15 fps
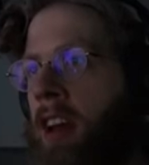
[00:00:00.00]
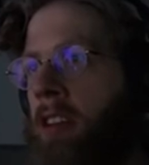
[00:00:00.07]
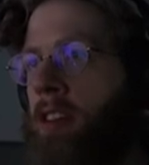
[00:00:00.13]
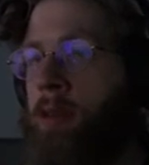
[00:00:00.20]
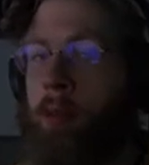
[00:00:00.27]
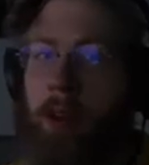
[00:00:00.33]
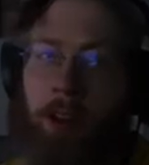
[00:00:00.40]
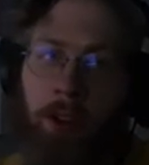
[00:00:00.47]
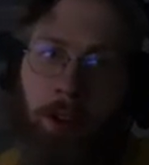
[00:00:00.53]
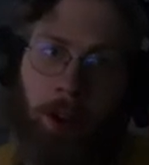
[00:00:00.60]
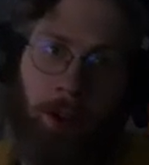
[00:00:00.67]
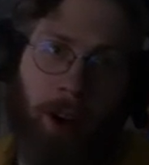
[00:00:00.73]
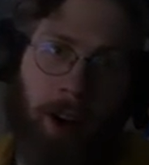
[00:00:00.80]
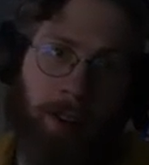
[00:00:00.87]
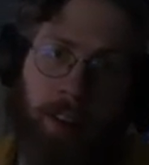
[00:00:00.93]
just want to show
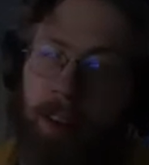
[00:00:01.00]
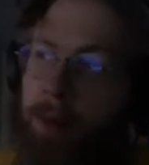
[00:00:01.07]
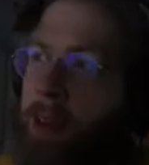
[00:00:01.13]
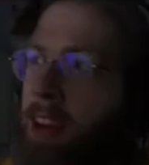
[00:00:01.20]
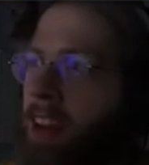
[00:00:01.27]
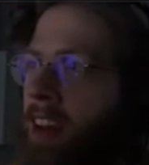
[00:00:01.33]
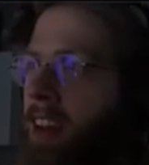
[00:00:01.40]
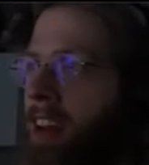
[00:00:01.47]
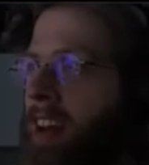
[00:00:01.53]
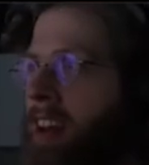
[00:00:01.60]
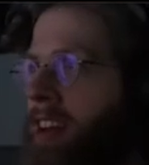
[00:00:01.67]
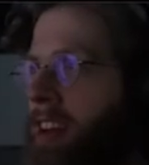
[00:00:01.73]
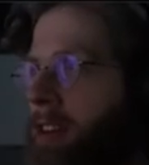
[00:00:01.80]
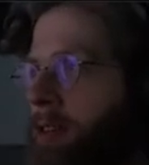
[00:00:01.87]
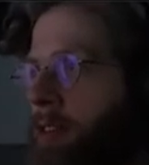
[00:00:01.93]
off something kind
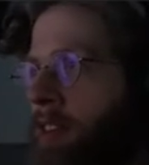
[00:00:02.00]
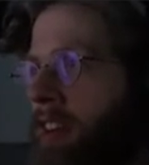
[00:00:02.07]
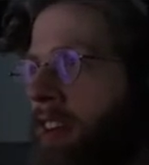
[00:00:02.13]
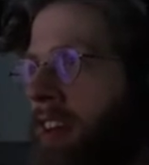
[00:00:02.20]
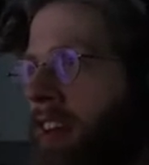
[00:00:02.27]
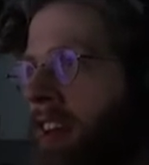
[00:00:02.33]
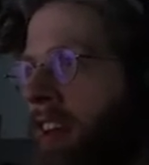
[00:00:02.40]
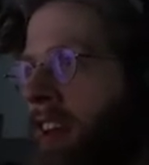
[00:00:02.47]
of interesting.